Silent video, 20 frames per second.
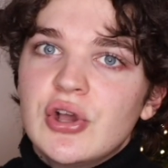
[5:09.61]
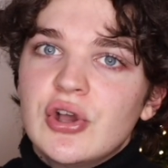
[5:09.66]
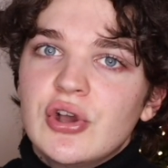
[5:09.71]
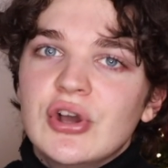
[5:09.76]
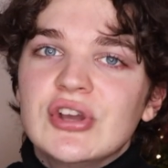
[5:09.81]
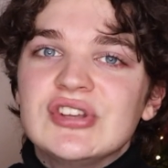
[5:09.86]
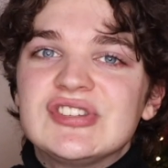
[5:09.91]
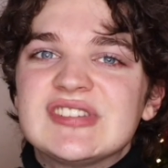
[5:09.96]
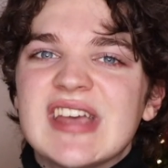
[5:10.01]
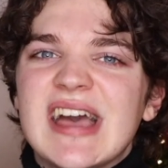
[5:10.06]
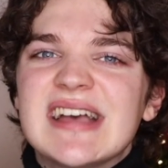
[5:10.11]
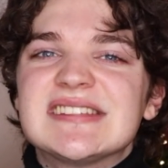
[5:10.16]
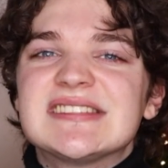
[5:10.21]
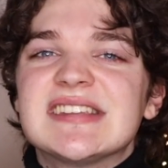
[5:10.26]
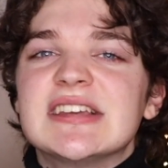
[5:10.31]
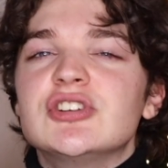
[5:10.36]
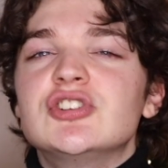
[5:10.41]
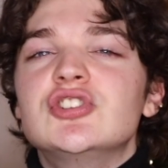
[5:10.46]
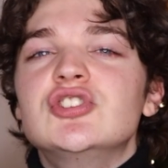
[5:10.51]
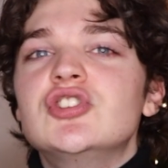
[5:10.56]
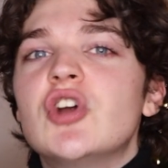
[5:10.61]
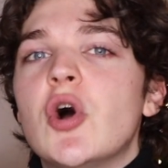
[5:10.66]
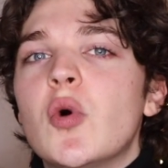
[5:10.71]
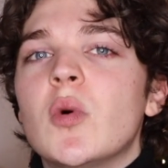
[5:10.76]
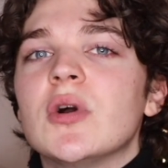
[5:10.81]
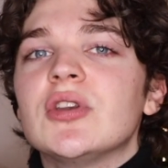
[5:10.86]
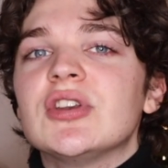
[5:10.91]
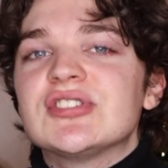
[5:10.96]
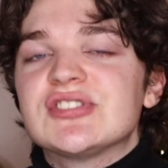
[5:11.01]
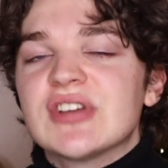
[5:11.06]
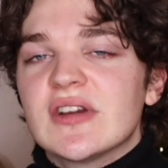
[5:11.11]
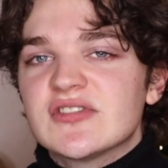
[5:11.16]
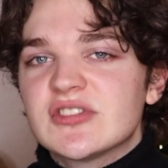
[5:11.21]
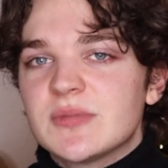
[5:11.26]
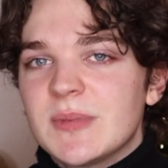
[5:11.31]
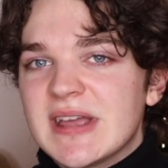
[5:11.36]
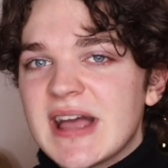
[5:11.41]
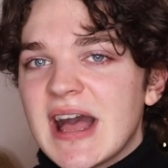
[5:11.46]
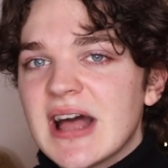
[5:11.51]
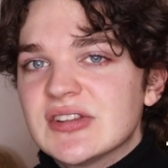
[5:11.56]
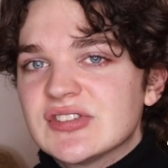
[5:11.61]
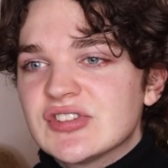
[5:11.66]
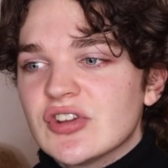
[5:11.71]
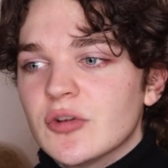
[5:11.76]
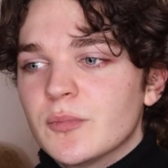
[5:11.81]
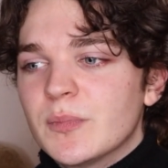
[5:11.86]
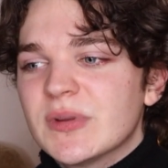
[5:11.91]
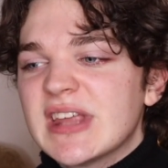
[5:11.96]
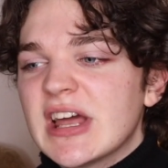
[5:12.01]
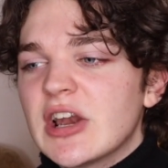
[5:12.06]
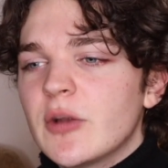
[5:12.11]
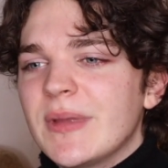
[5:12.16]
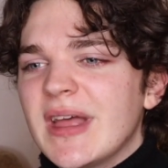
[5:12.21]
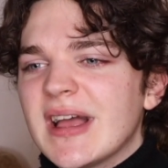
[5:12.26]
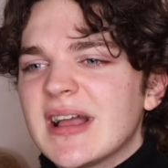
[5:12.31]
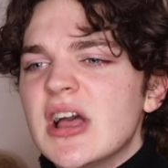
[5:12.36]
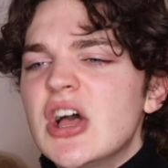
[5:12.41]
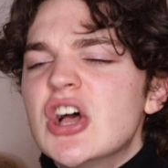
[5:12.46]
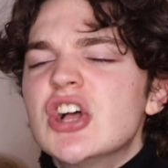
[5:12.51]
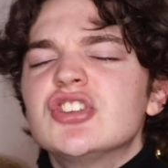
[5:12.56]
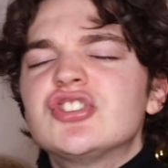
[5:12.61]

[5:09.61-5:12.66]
who says that no one deserves to be cancelled, but then i will be like,